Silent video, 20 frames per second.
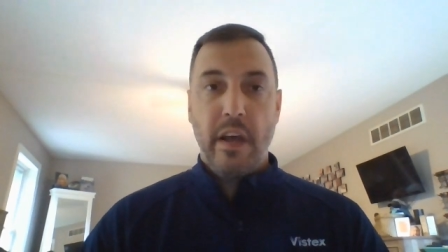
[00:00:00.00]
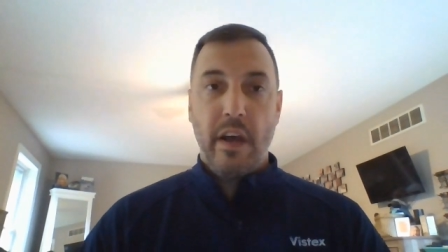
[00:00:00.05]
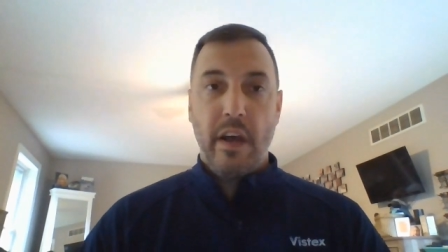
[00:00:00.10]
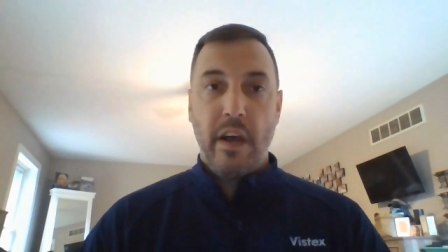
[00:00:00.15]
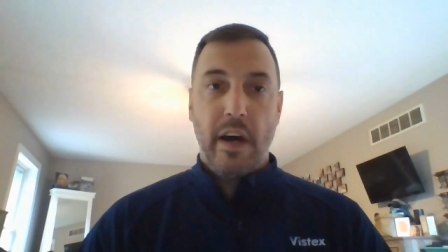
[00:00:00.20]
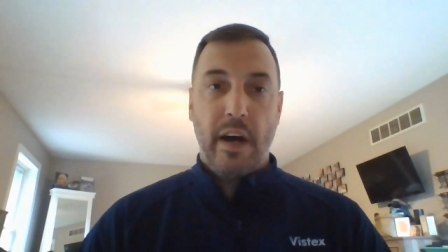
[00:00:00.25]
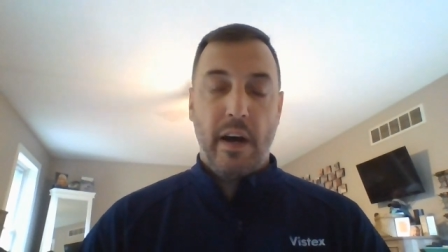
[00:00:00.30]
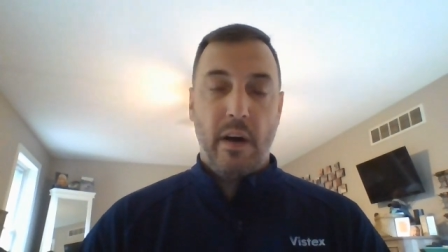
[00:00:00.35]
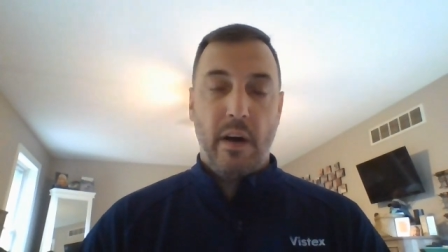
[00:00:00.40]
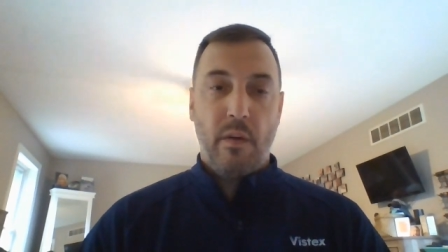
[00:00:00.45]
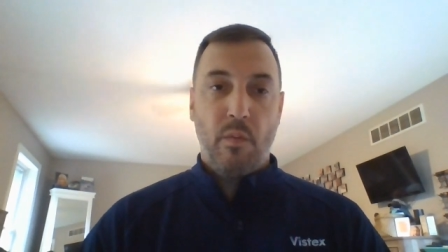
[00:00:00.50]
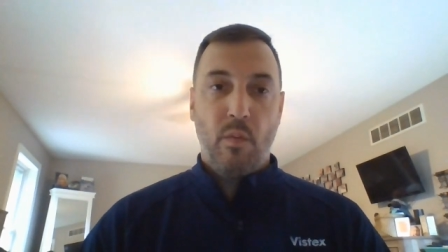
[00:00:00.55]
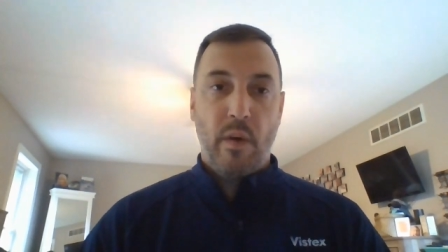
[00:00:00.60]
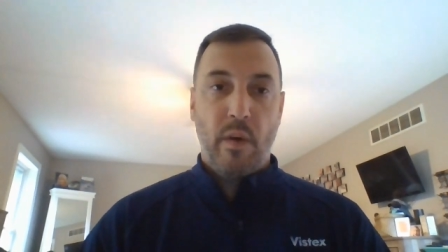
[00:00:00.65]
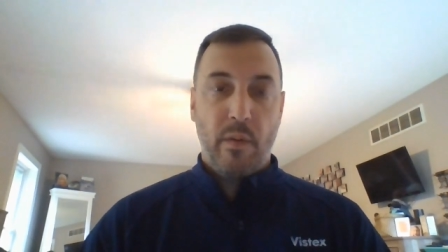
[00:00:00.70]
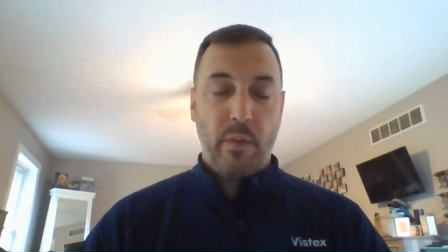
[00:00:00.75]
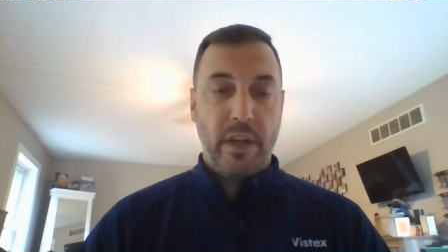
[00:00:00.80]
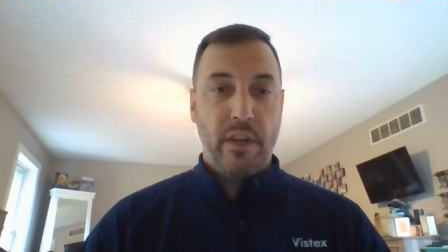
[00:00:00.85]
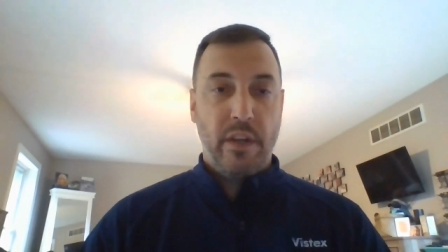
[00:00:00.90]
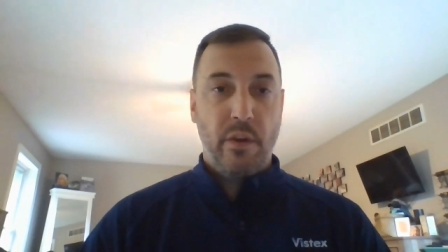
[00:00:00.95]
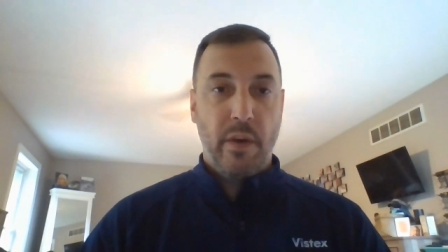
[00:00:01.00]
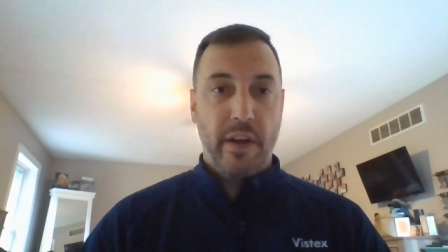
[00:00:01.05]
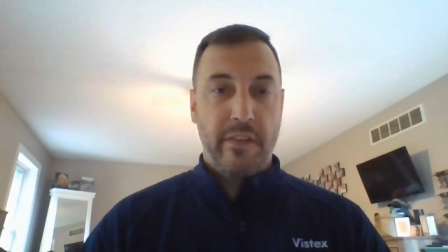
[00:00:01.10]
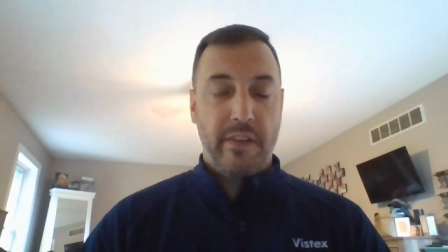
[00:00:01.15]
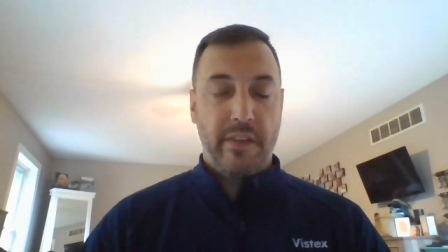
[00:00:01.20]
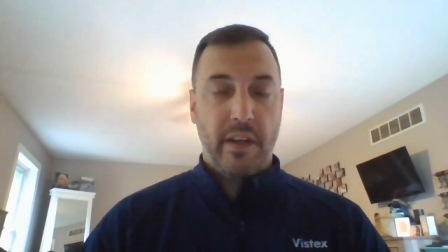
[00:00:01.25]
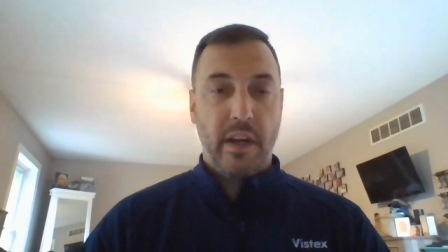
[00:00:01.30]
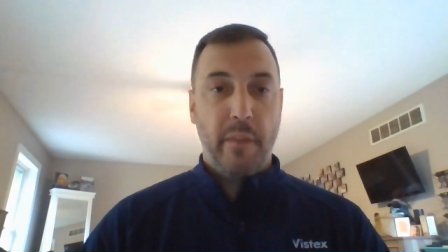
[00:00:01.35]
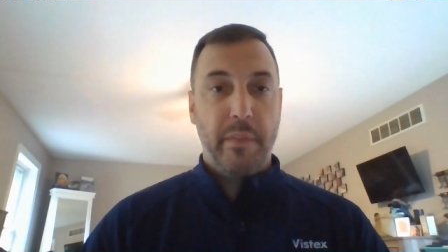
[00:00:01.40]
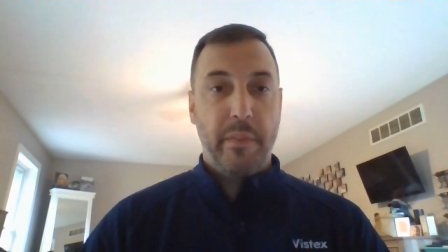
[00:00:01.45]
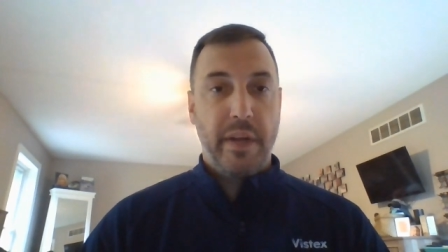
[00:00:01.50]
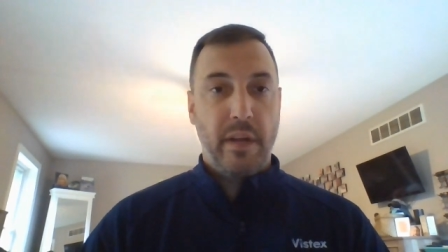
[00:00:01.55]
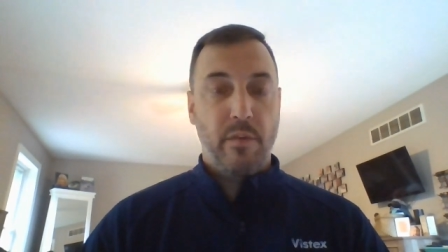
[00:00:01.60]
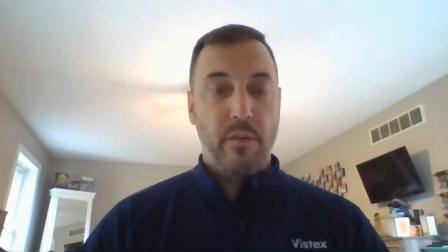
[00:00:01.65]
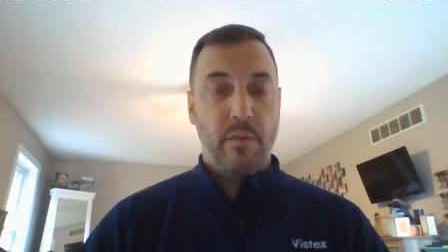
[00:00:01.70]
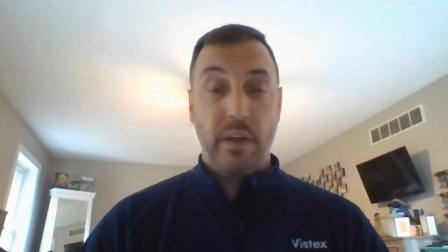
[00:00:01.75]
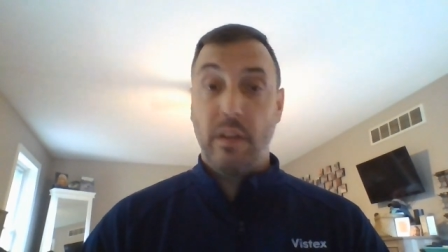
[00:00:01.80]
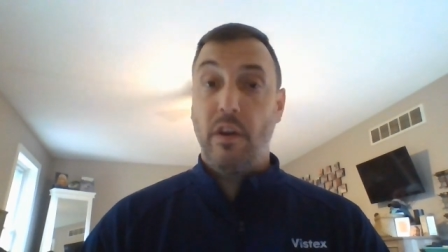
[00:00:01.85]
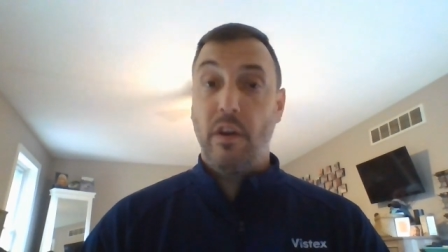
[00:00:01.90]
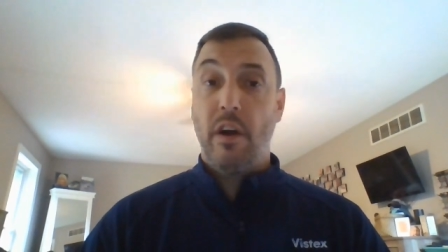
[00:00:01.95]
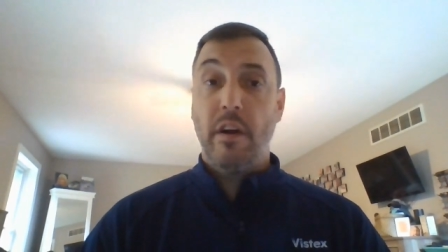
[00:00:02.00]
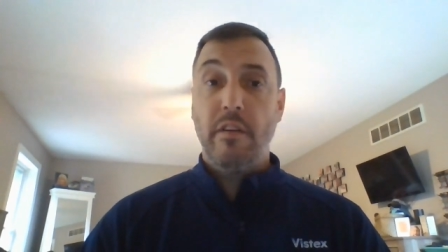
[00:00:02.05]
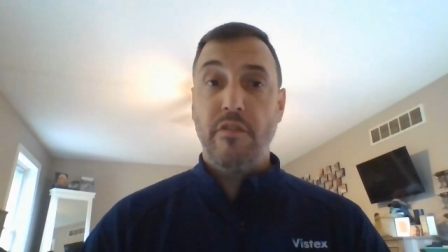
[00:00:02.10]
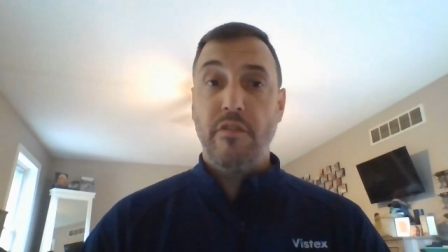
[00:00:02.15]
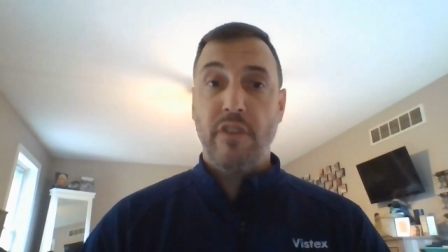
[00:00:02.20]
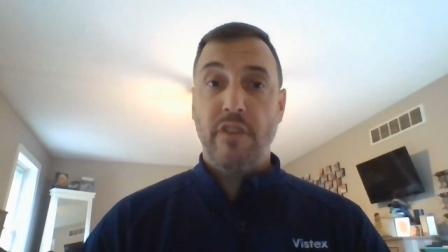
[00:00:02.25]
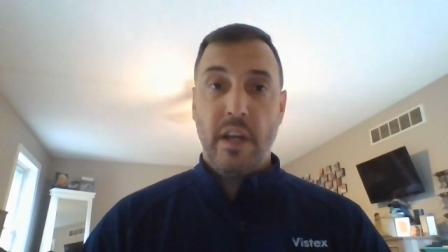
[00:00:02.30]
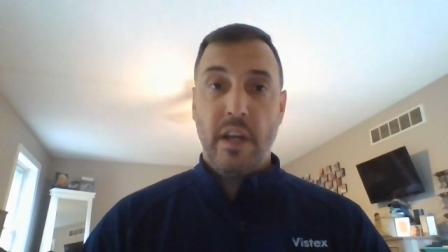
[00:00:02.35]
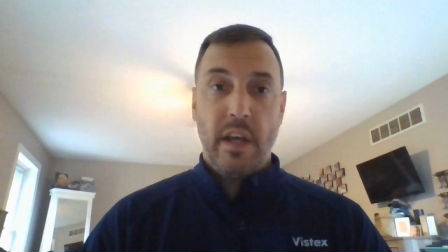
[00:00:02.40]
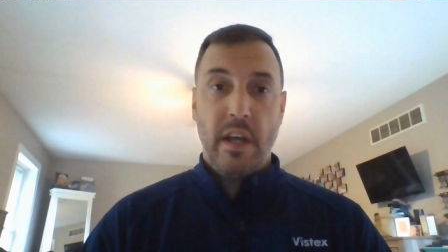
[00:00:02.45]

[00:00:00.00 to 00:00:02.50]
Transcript: uh, what we do as a company writ large,